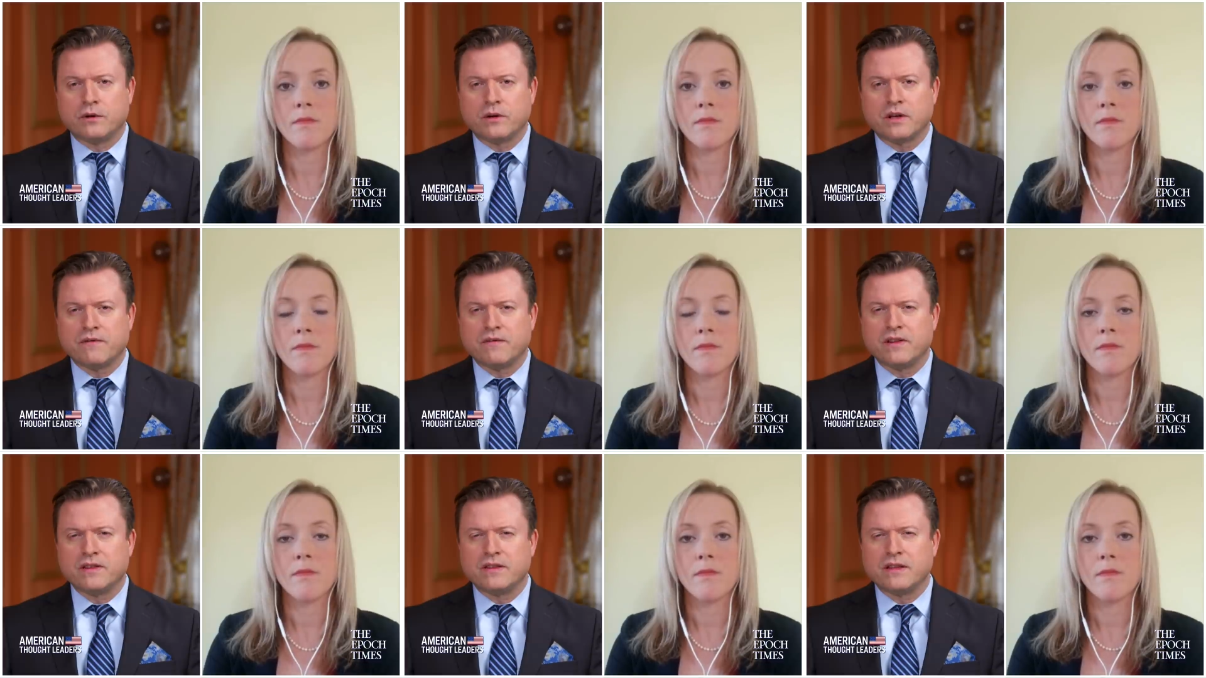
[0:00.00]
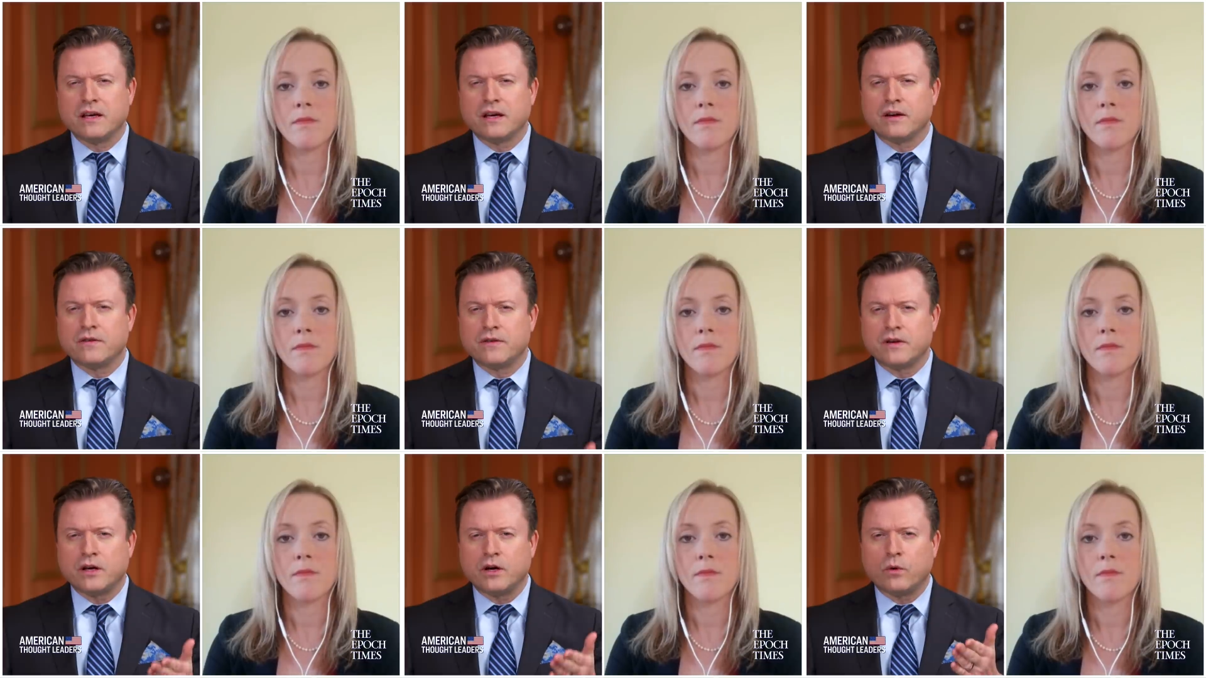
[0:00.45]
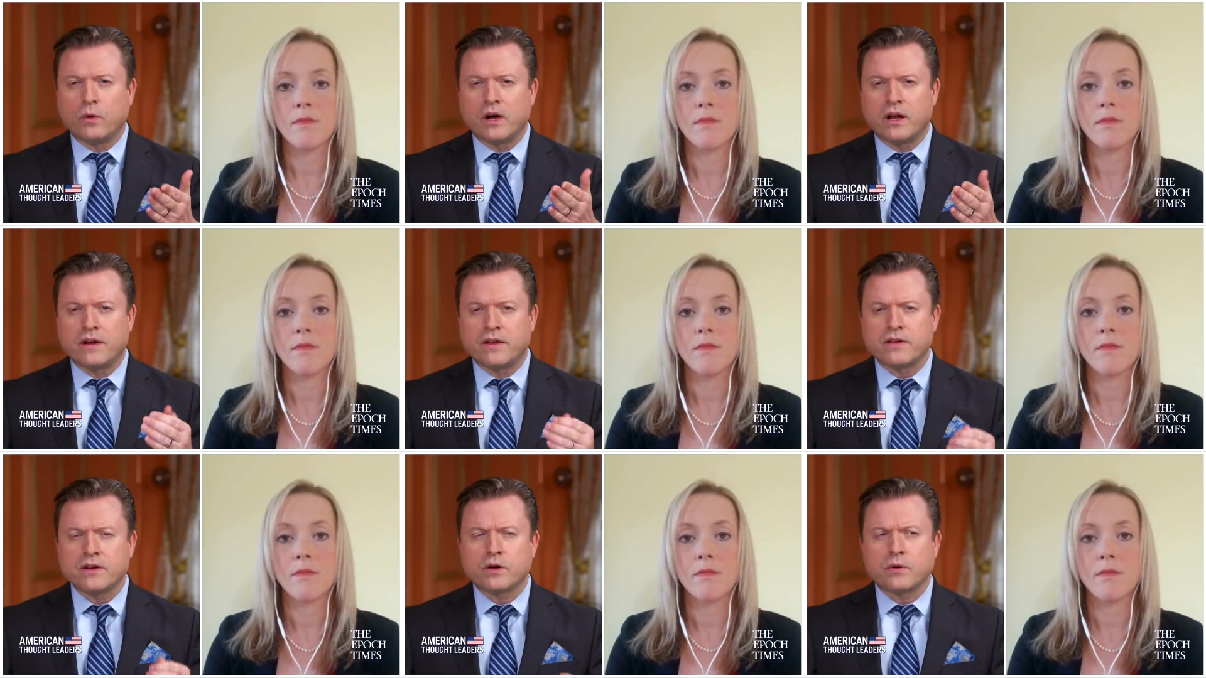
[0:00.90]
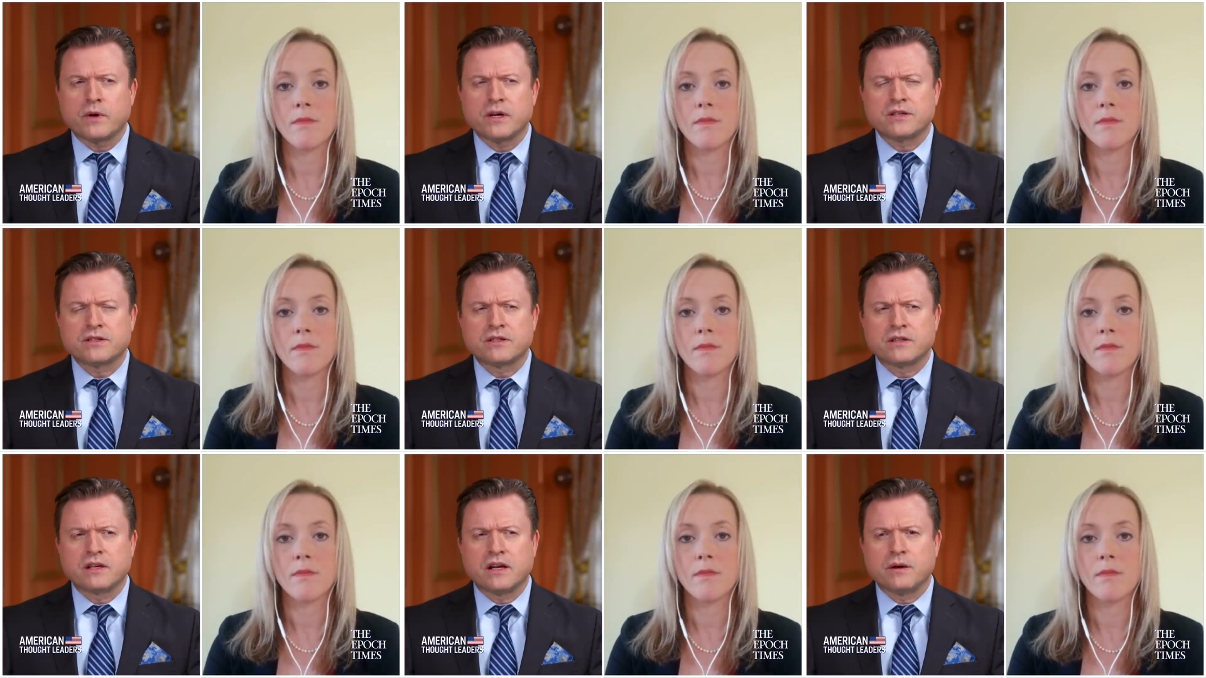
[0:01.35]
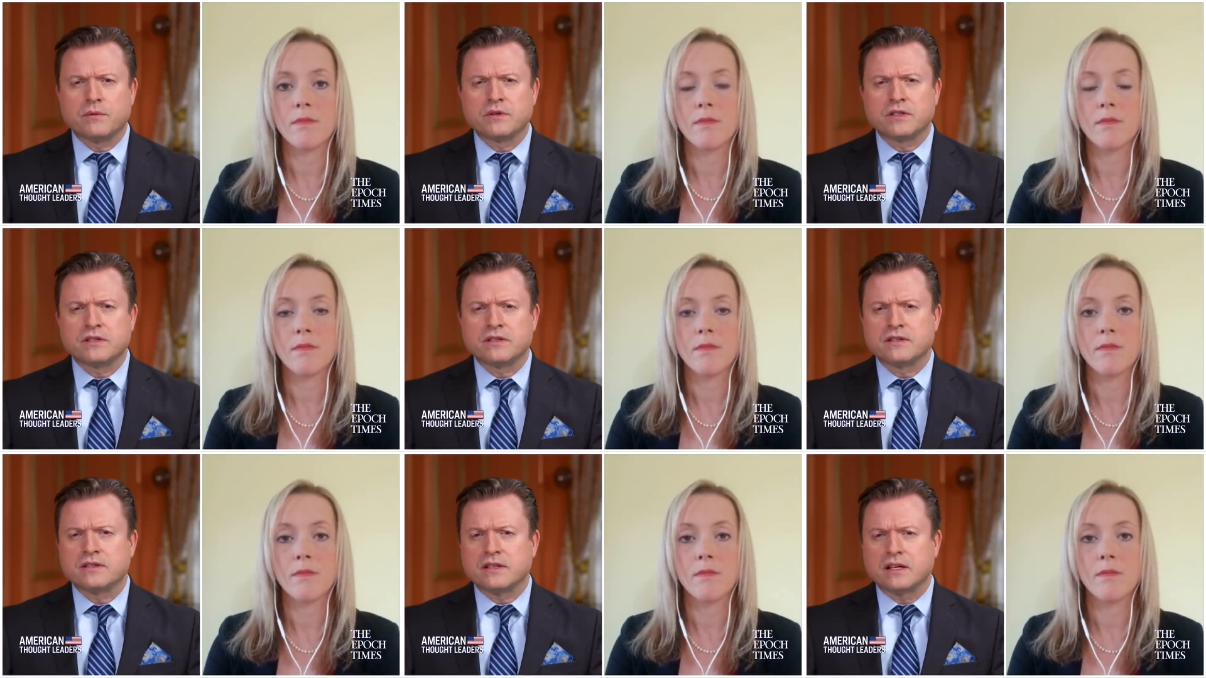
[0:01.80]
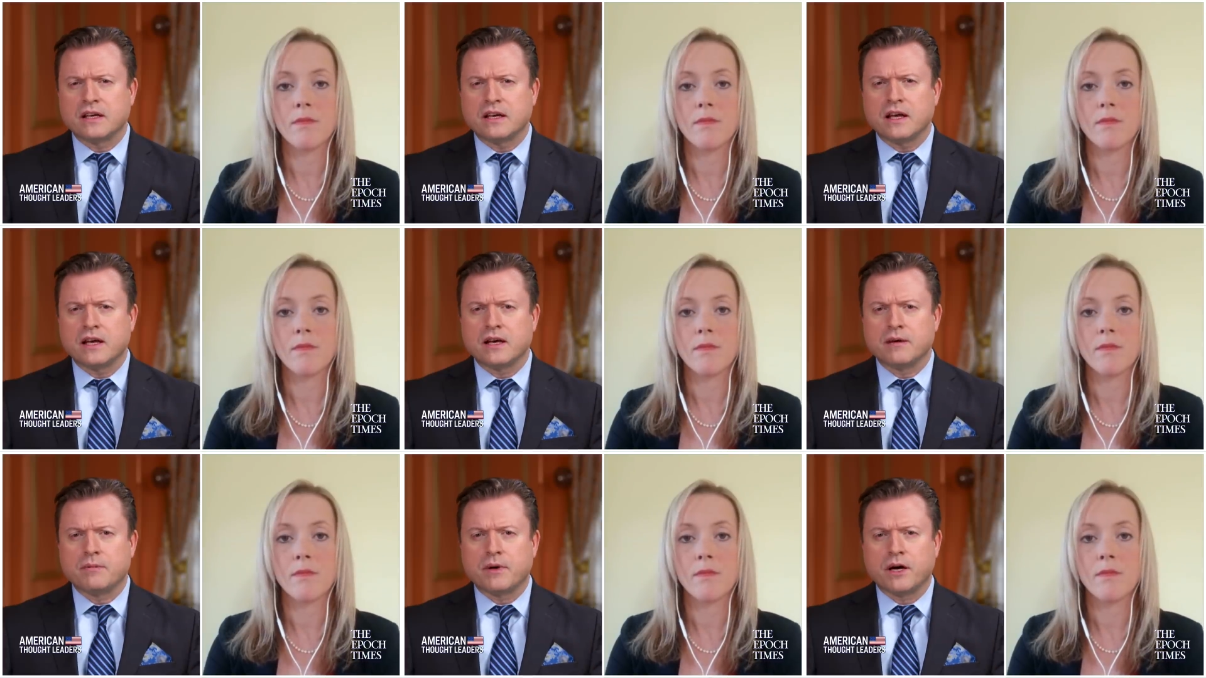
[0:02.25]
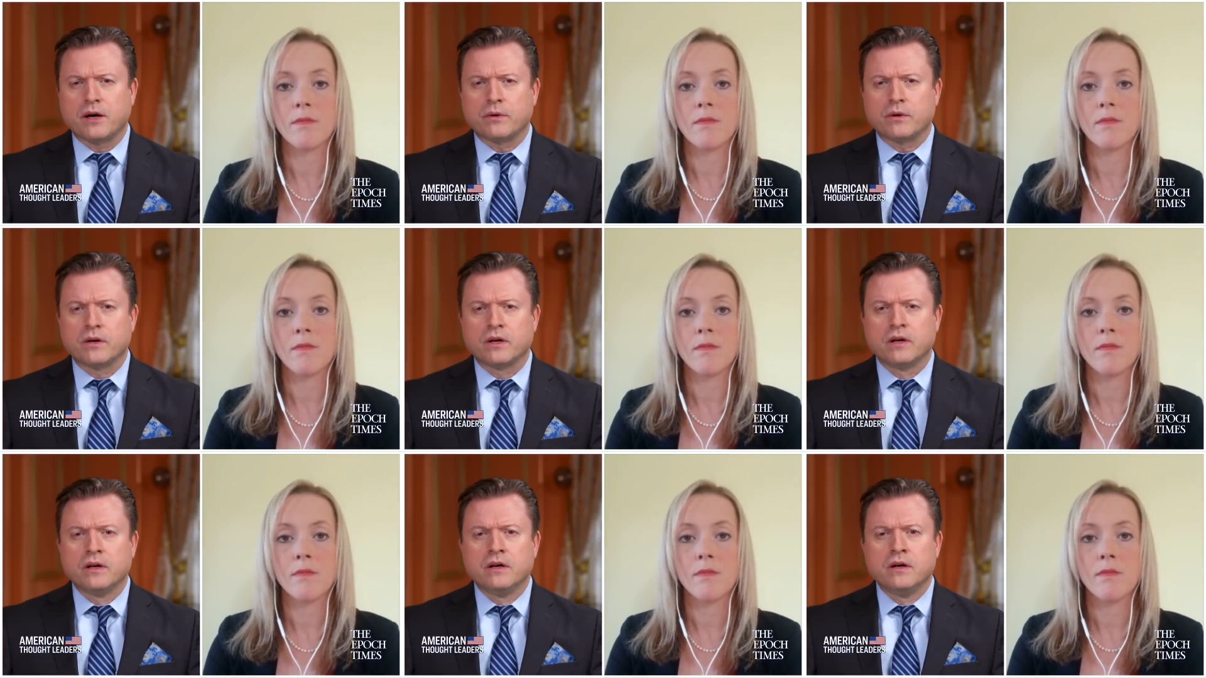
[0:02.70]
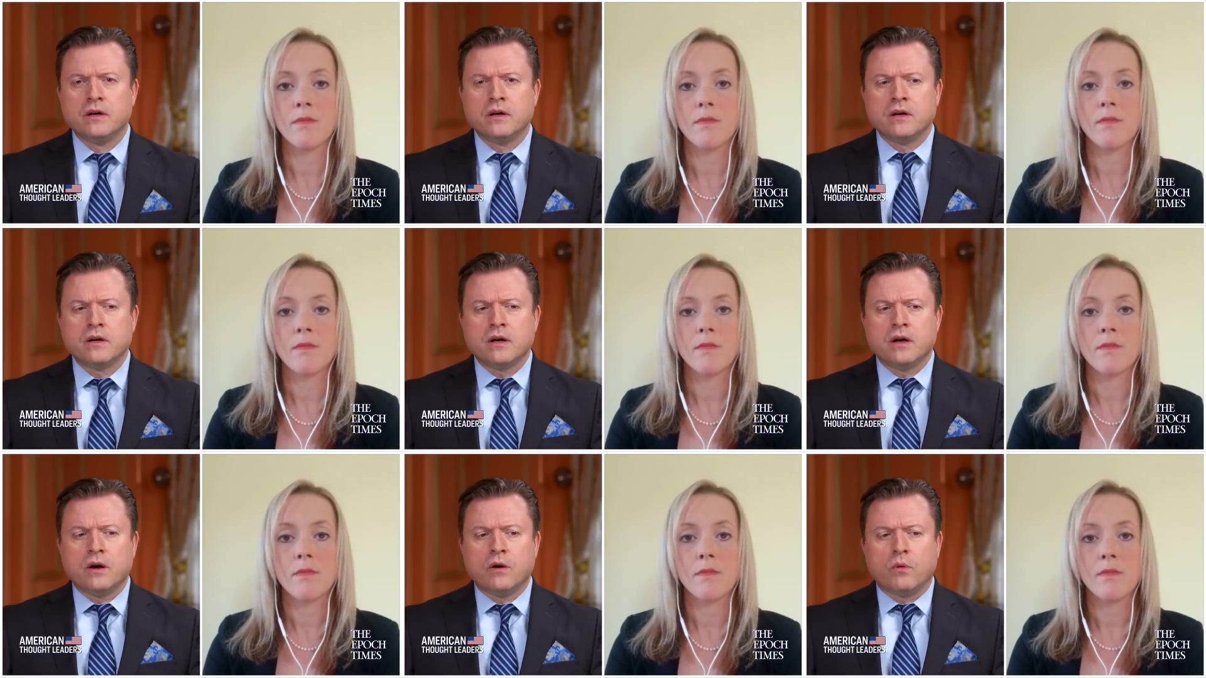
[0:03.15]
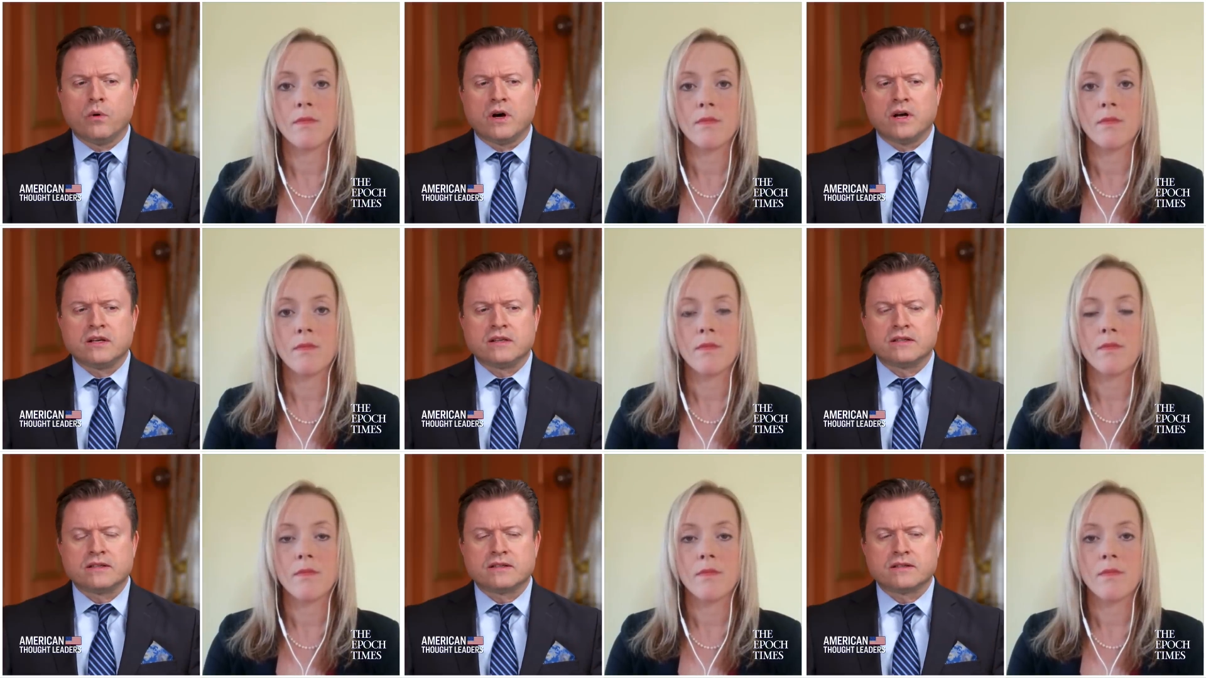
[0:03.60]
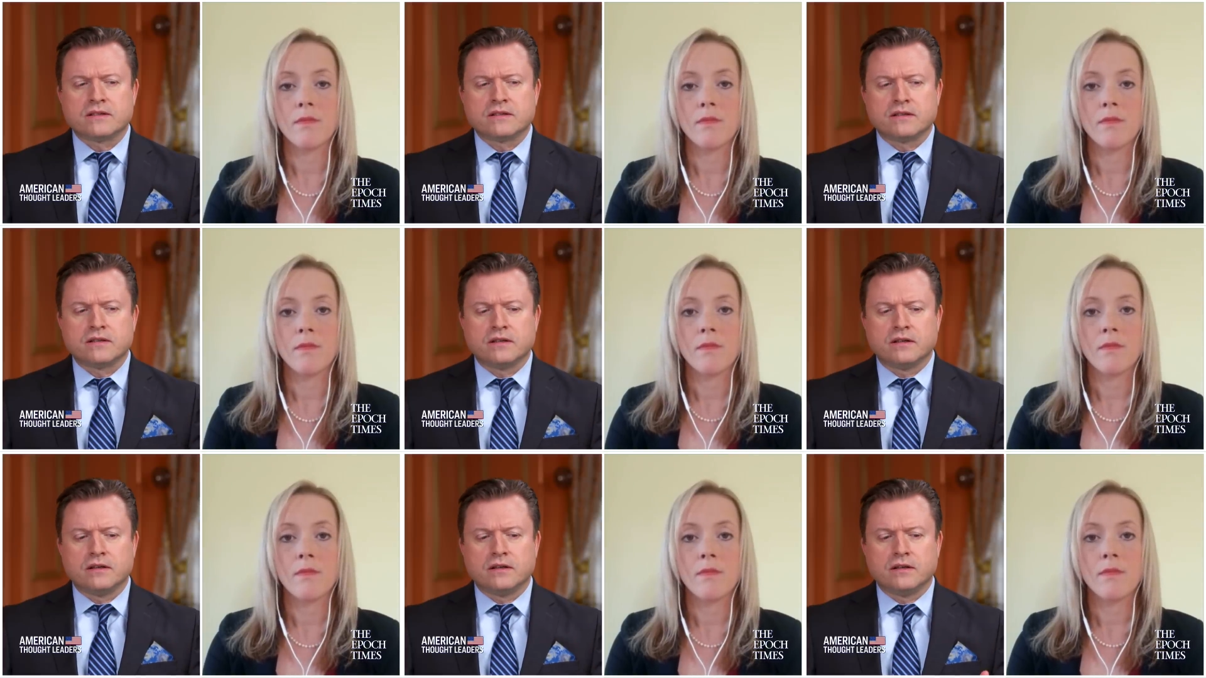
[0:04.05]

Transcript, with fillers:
Speaker 1: you don't even think of. You know, another question I was just thinking about was,